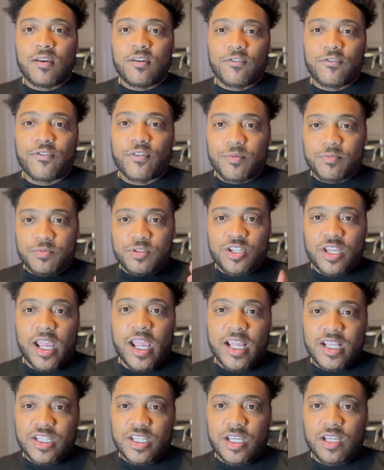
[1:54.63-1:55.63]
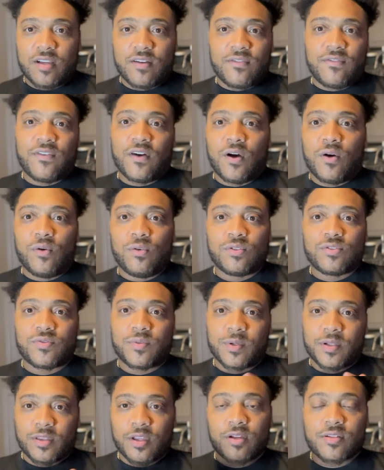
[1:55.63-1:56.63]
from changing of phones
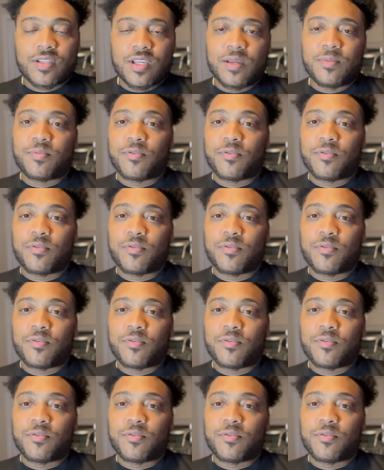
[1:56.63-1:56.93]
from the 13